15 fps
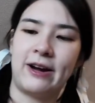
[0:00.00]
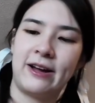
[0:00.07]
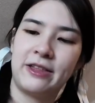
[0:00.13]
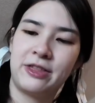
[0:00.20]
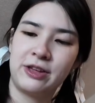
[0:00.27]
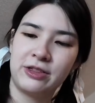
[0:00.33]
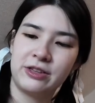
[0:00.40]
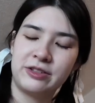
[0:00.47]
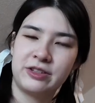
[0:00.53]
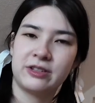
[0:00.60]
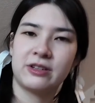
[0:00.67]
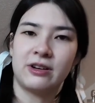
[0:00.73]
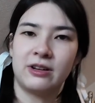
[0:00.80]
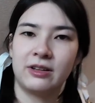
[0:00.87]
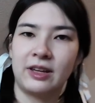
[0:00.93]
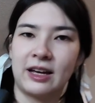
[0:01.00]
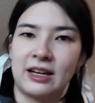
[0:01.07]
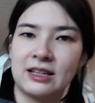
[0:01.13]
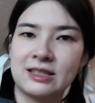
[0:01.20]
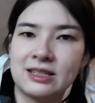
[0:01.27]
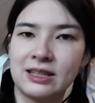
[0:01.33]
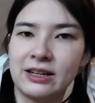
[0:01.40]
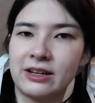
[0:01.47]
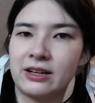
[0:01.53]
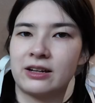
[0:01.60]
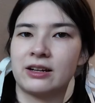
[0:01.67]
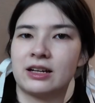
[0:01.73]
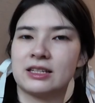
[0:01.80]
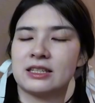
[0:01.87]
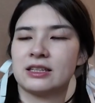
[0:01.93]
think this is called like a
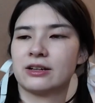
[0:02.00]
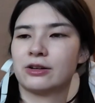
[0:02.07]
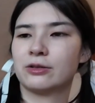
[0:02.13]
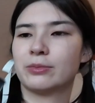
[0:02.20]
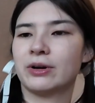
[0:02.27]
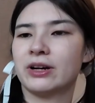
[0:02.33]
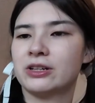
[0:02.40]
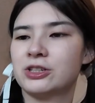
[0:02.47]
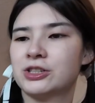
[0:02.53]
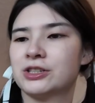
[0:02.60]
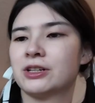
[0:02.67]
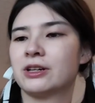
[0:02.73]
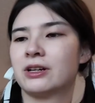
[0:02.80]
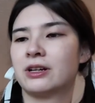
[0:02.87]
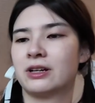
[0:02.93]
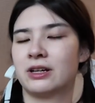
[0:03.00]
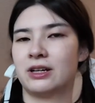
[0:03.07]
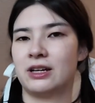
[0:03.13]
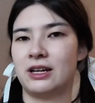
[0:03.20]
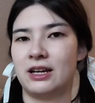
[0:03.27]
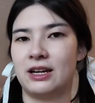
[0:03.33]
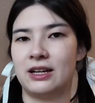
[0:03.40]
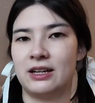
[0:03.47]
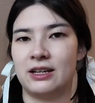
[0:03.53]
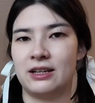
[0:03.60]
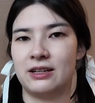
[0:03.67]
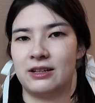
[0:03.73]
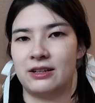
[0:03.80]
slicker brush, and